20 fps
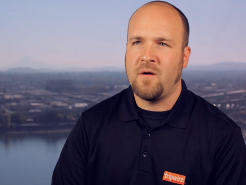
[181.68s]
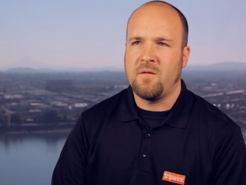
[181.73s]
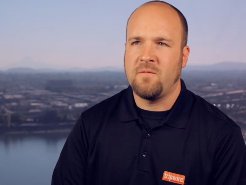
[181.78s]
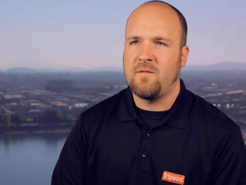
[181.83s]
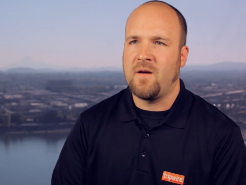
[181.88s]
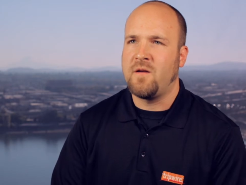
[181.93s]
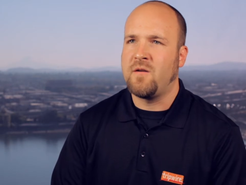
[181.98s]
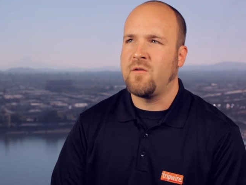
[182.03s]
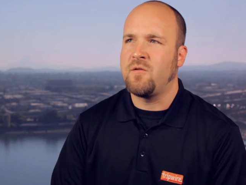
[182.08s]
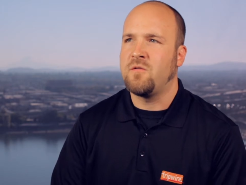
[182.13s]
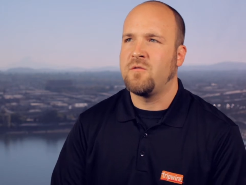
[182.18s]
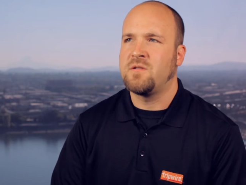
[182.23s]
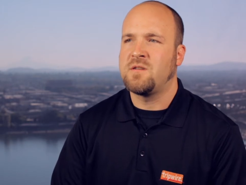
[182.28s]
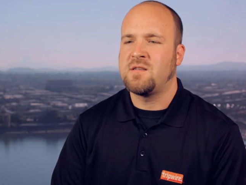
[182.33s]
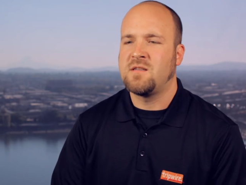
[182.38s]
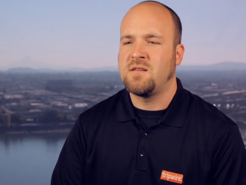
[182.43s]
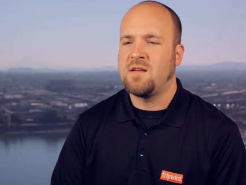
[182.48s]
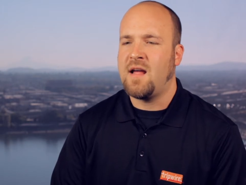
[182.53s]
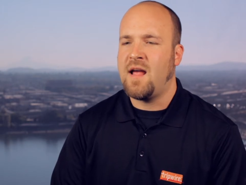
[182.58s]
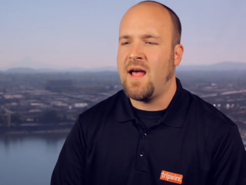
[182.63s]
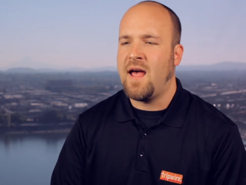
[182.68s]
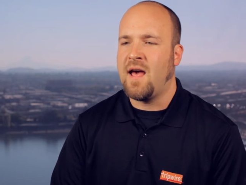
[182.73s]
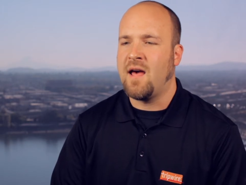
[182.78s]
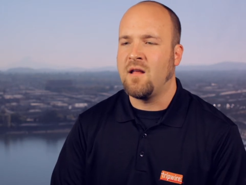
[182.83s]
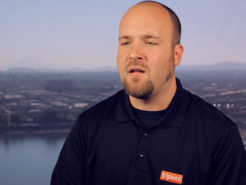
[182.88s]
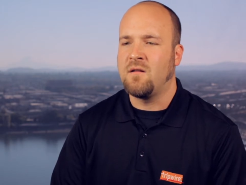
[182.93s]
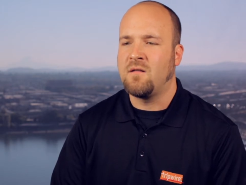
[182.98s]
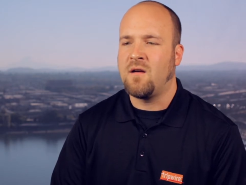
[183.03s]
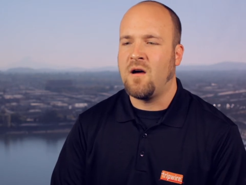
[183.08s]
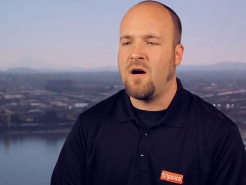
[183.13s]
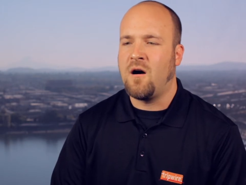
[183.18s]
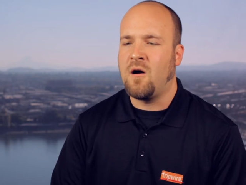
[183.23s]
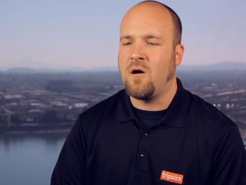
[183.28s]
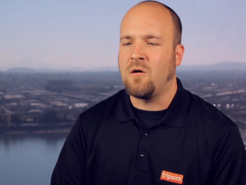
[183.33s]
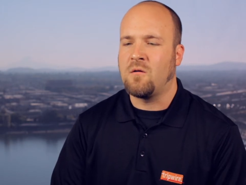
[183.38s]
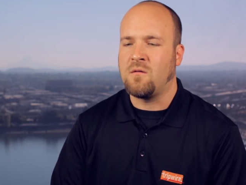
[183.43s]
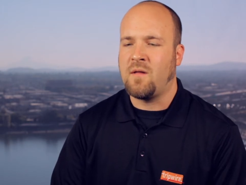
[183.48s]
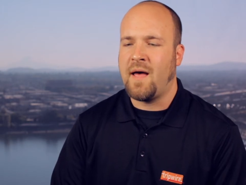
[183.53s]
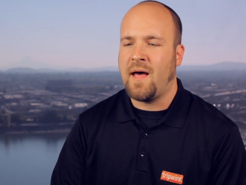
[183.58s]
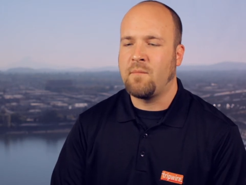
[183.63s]
of the vendors, and
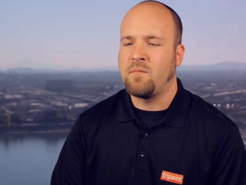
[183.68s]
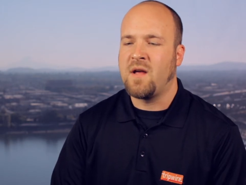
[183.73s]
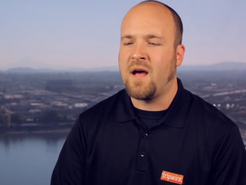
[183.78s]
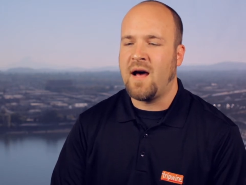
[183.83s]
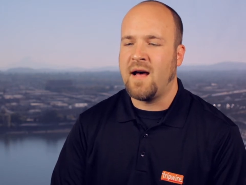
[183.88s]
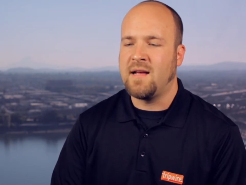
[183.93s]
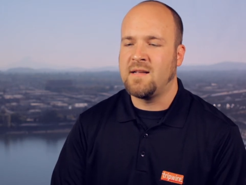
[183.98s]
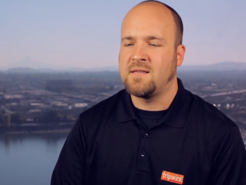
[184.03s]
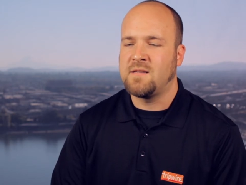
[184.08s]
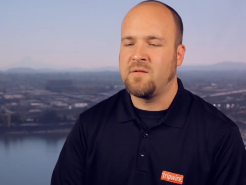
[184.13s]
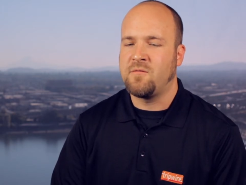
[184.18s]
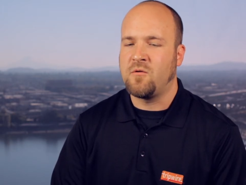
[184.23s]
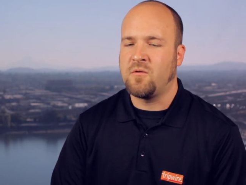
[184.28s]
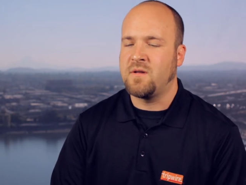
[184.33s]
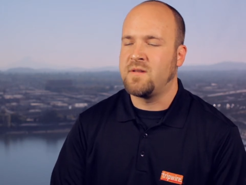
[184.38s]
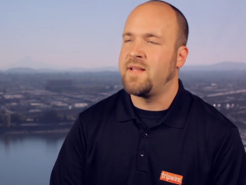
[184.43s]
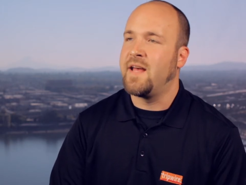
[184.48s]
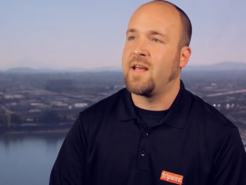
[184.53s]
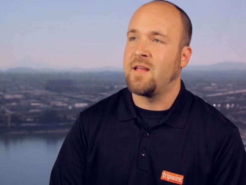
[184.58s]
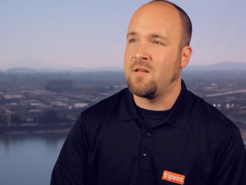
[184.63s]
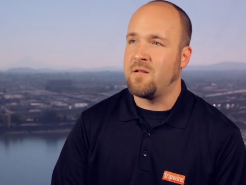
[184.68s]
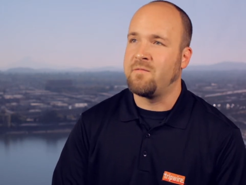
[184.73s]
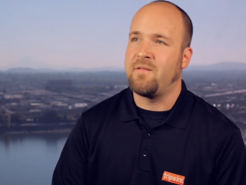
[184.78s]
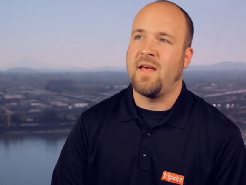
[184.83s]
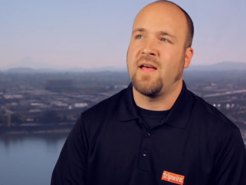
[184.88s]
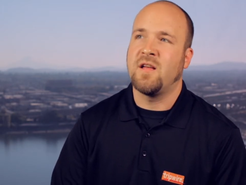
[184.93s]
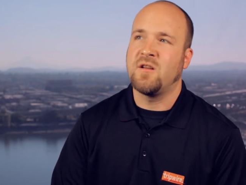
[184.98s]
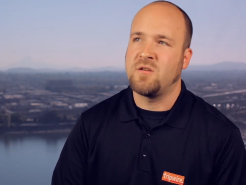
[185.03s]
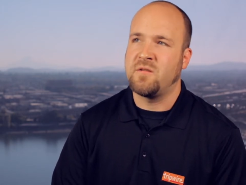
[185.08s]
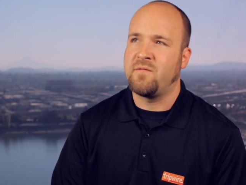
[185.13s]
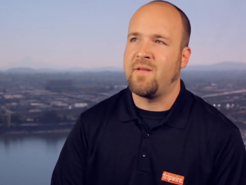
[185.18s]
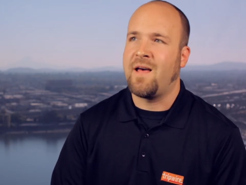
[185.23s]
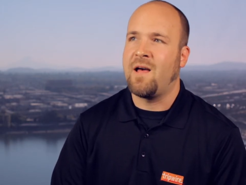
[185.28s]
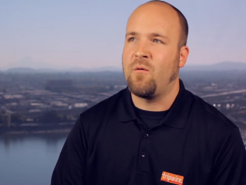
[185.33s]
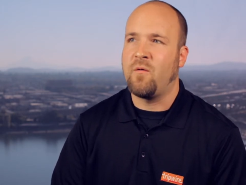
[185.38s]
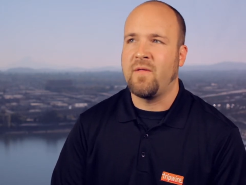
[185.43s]
our lab guys have really taken advantage of that.